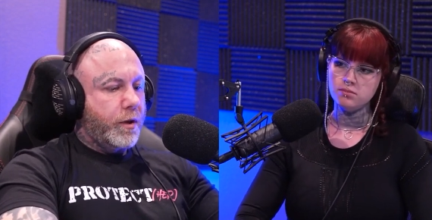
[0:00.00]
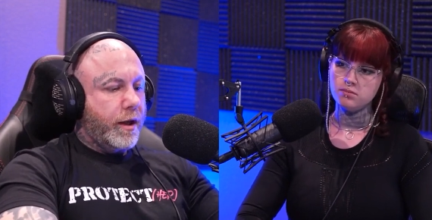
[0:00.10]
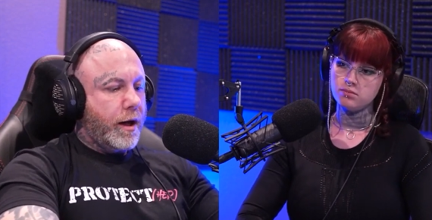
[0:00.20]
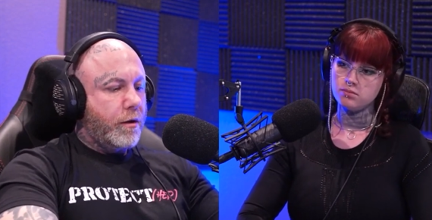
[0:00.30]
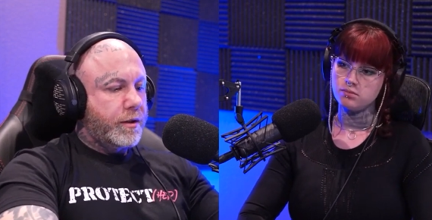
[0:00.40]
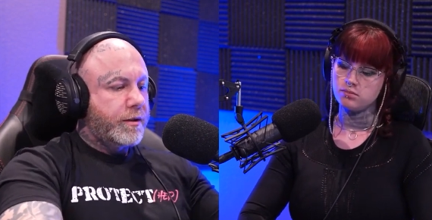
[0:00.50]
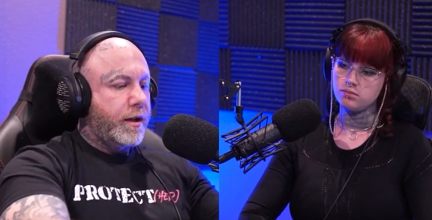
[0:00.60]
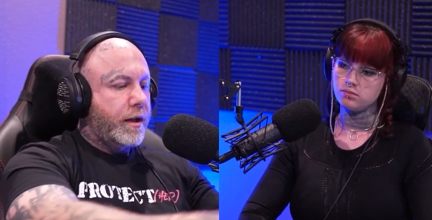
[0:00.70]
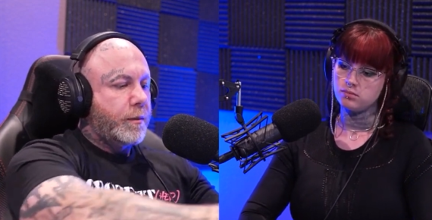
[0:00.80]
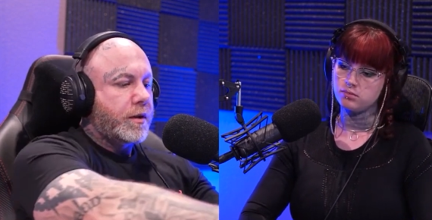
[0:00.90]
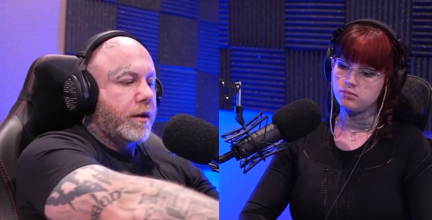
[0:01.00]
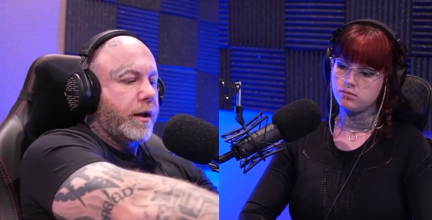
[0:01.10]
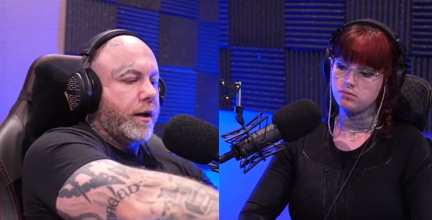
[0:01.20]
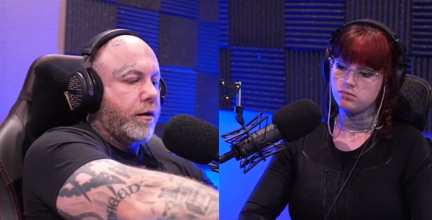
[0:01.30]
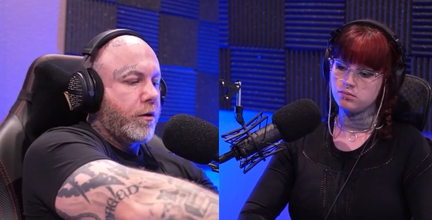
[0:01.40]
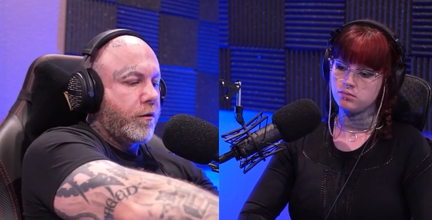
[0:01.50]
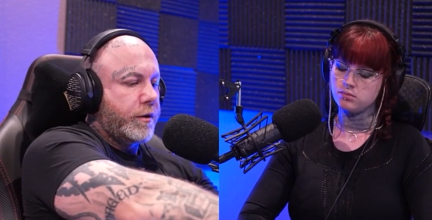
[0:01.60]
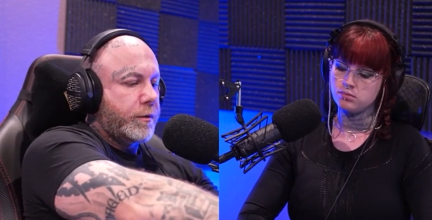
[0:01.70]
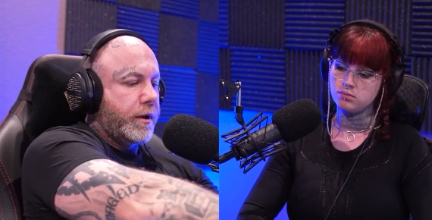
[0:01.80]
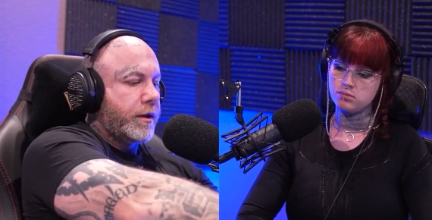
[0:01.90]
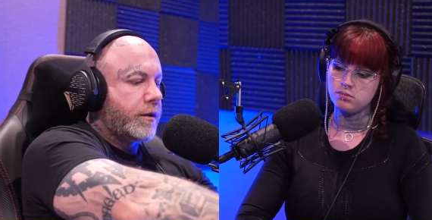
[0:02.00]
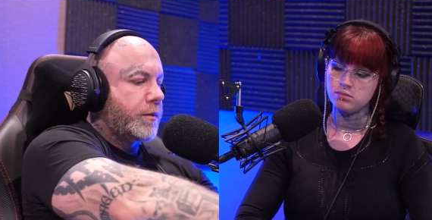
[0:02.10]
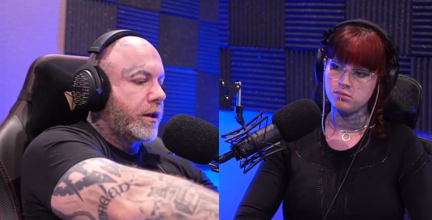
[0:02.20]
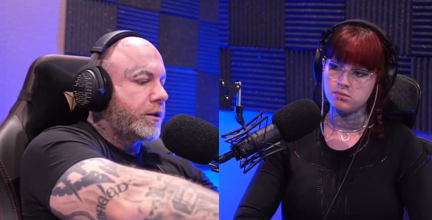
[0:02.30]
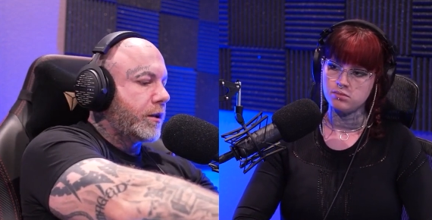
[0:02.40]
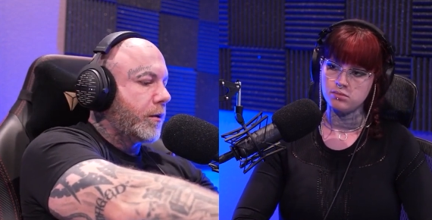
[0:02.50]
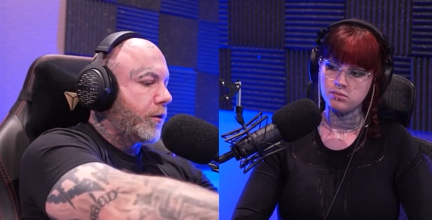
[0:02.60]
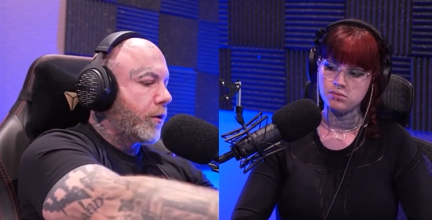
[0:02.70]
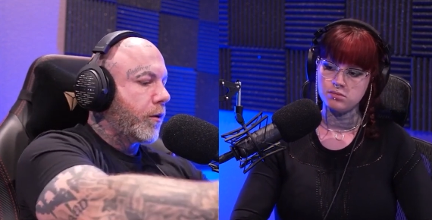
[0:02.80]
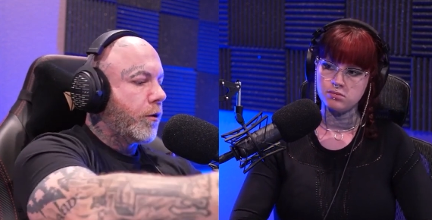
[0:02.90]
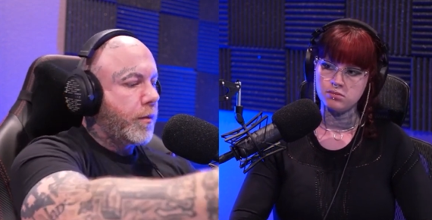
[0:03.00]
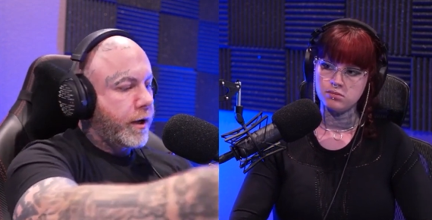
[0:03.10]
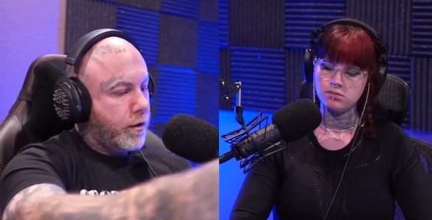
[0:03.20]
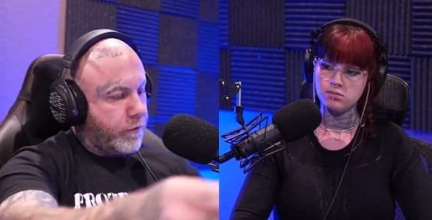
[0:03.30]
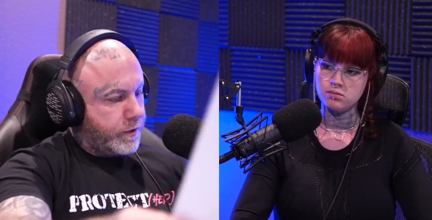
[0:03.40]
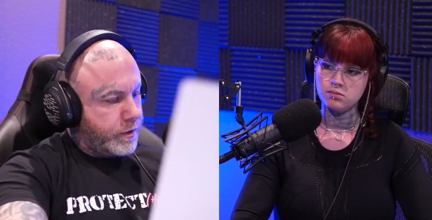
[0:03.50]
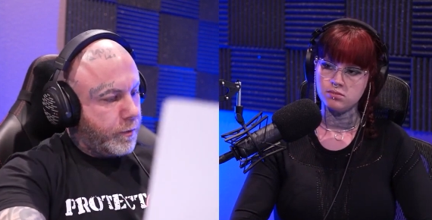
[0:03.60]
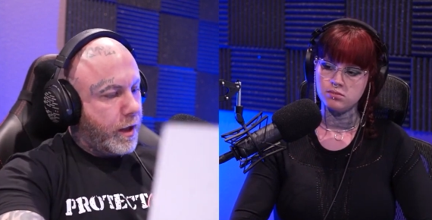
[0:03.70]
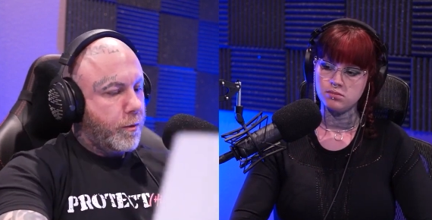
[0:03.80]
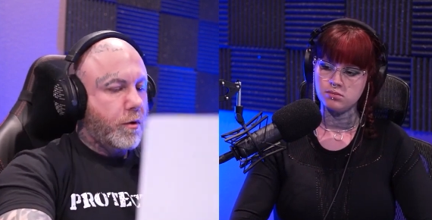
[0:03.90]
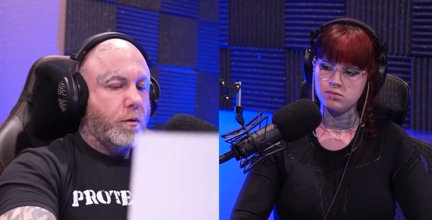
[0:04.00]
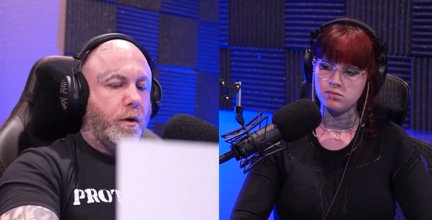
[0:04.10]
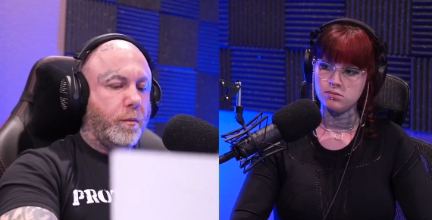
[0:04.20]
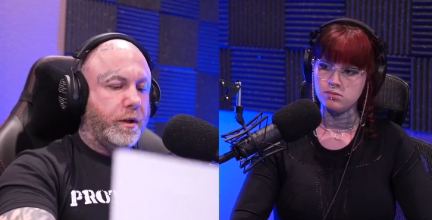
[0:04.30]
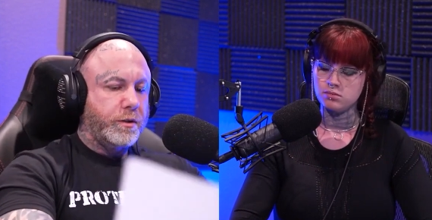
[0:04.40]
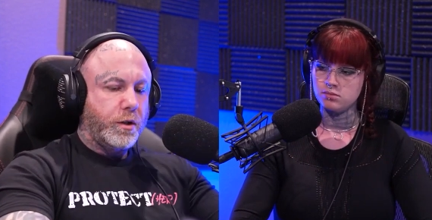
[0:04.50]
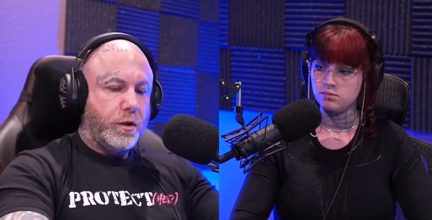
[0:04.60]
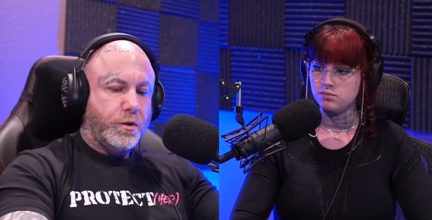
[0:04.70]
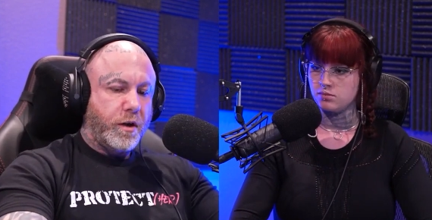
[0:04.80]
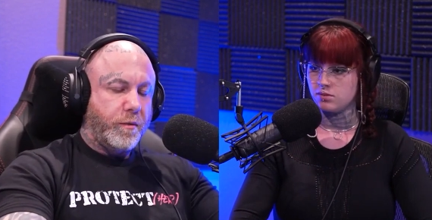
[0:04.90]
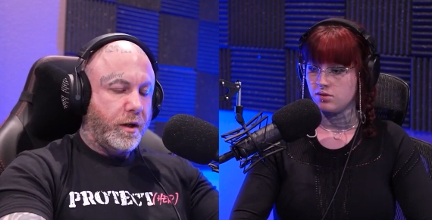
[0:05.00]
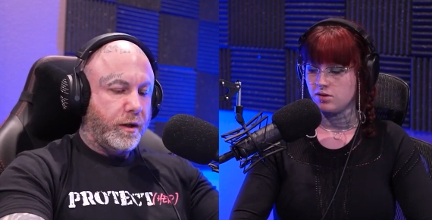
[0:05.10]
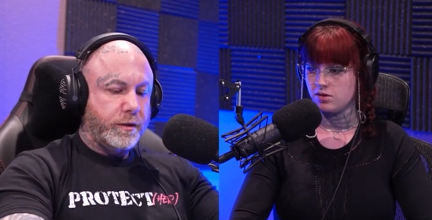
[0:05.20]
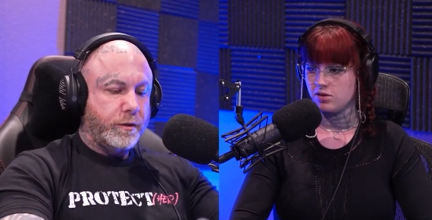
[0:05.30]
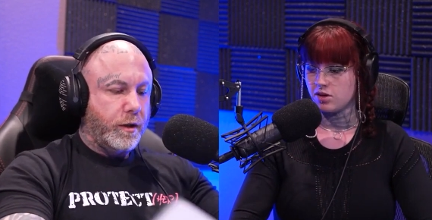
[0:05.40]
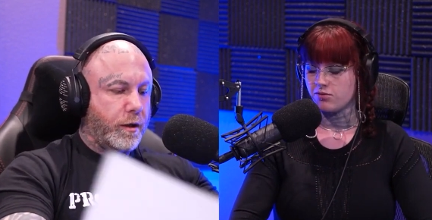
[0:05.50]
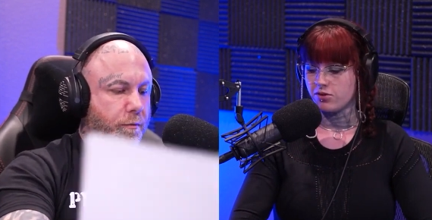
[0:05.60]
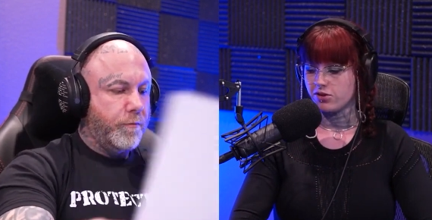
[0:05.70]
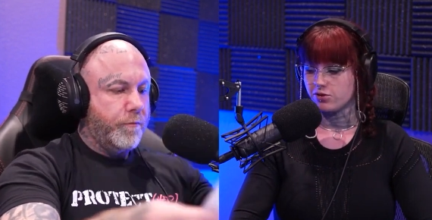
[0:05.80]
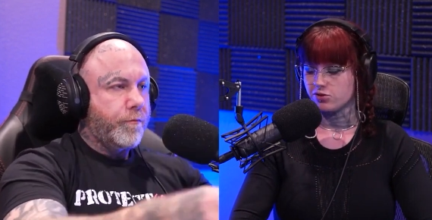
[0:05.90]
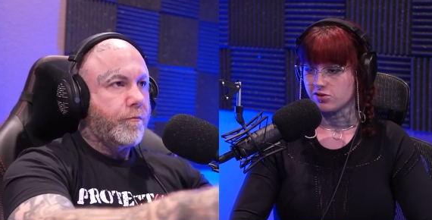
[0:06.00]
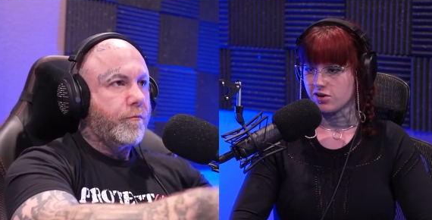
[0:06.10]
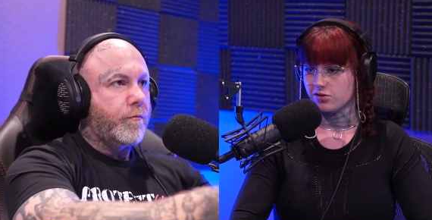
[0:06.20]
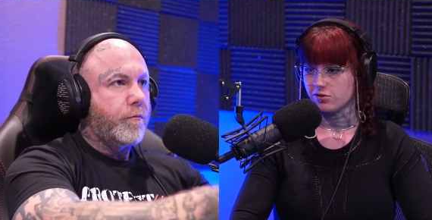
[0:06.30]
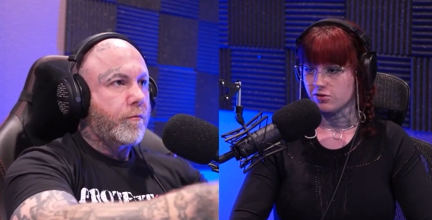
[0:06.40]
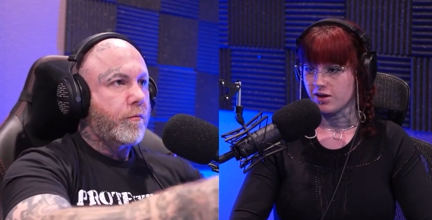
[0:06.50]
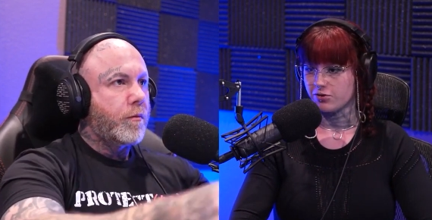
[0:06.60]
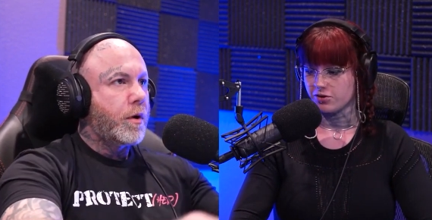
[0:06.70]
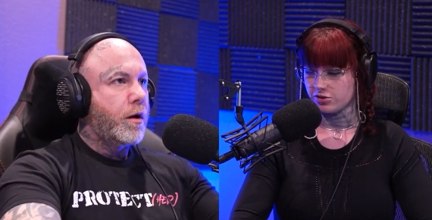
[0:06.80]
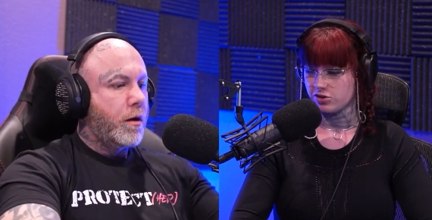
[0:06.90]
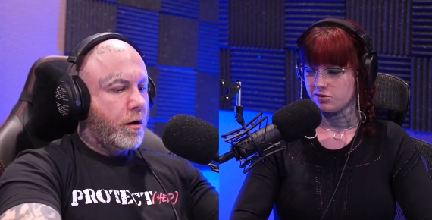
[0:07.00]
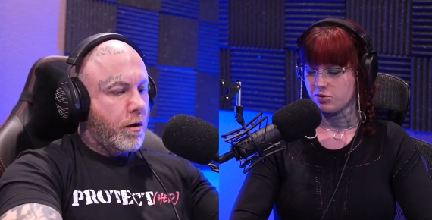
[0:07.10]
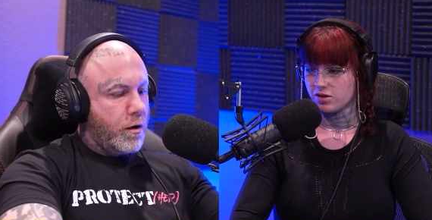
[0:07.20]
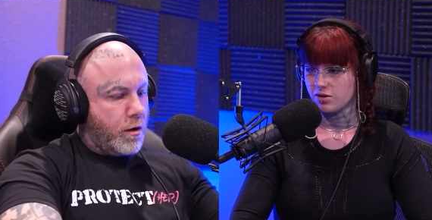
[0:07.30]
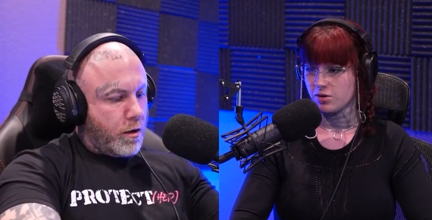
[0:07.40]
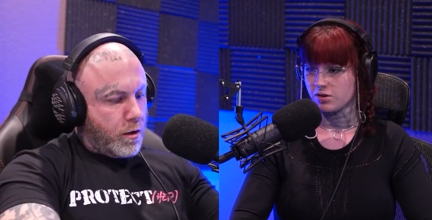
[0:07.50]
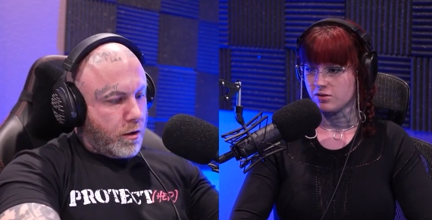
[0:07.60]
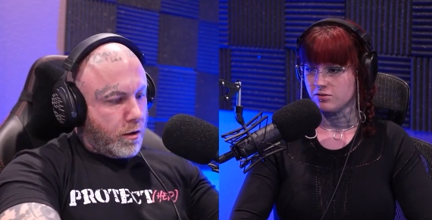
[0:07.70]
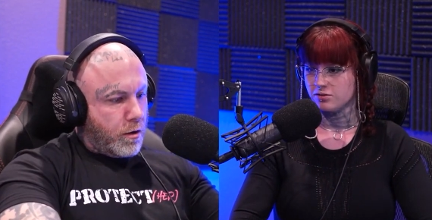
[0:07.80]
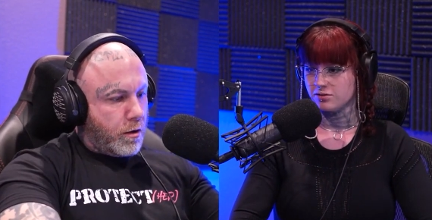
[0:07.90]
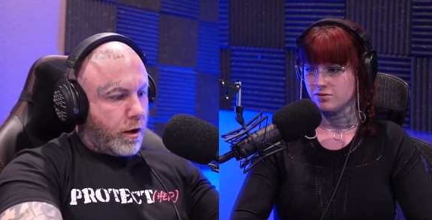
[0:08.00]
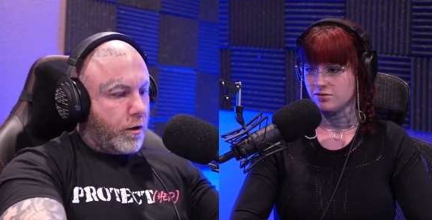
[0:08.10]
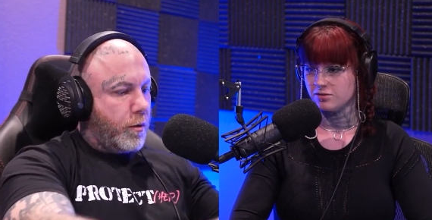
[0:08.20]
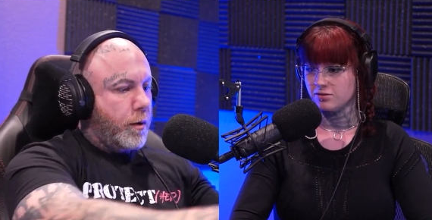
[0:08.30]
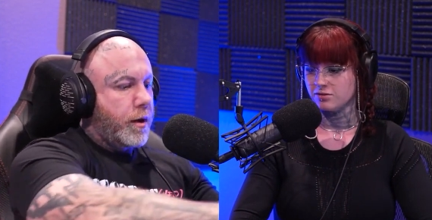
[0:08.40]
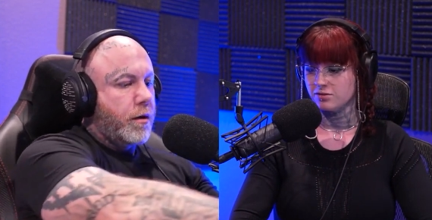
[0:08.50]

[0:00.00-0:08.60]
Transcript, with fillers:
Speaker 1: play out. This thing keeps clicking. I don't know if it's because I'm touching the, the road mic or if it's the paper or what, but it's starting to drive me nuts. I feel um, like
Speaker 2: you just got a little louder. Did you just plug that back in?
Speaker 1: I don't know. Maybe.